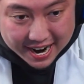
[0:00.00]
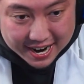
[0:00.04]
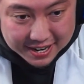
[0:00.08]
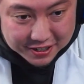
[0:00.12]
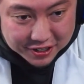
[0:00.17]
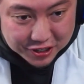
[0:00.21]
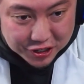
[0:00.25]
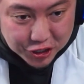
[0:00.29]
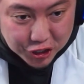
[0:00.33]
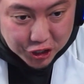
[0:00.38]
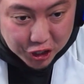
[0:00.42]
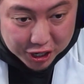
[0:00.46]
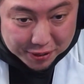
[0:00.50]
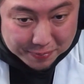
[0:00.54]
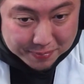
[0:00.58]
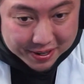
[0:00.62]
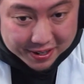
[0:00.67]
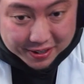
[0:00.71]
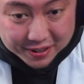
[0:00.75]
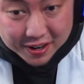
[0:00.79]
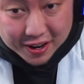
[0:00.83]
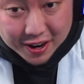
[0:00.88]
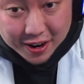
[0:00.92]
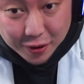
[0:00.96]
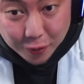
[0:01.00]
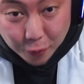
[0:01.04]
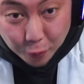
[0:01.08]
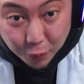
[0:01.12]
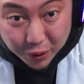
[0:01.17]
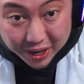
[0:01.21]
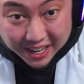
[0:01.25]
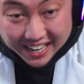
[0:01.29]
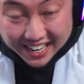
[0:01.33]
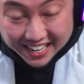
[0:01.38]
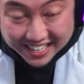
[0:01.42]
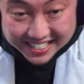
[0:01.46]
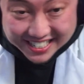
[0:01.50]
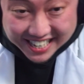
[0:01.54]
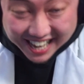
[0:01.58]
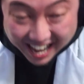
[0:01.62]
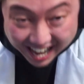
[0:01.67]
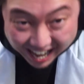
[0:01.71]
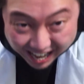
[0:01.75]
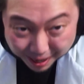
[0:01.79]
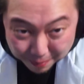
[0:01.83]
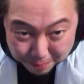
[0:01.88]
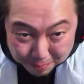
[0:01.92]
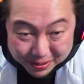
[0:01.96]
and determine what has
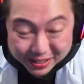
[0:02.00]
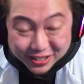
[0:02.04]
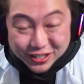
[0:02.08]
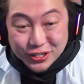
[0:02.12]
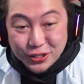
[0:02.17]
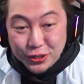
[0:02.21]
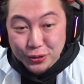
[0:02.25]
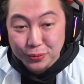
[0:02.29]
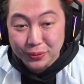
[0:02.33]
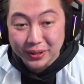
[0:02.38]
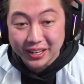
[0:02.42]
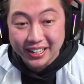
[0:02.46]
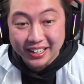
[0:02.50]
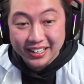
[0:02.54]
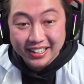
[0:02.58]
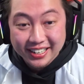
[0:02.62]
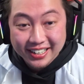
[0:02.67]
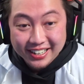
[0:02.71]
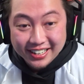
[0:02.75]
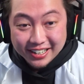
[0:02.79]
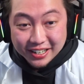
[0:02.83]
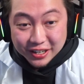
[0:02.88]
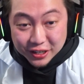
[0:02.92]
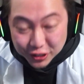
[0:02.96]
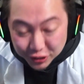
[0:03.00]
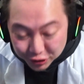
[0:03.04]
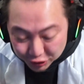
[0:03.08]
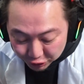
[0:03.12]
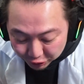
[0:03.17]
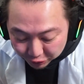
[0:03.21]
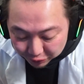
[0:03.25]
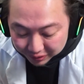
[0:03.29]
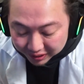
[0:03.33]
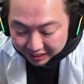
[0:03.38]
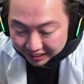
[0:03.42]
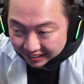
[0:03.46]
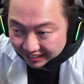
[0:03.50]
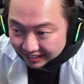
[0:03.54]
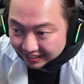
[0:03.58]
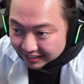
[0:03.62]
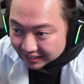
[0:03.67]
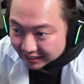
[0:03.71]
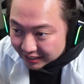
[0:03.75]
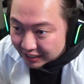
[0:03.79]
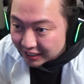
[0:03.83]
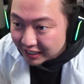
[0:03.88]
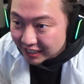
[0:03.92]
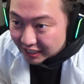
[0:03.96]
happened to it
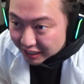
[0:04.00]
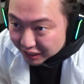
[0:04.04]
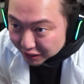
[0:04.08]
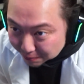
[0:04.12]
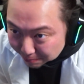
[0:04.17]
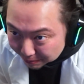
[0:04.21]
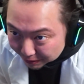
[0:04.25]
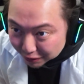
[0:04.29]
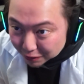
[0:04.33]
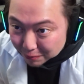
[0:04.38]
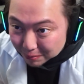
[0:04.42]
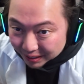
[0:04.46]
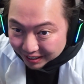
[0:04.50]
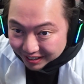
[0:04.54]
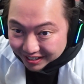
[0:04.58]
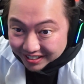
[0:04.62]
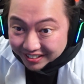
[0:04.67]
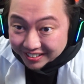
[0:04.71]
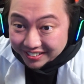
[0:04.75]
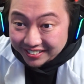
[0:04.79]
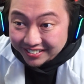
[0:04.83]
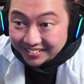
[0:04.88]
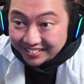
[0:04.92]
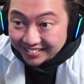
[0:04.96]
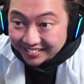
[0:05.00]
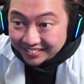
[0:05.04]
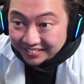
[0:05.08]
during the experiment.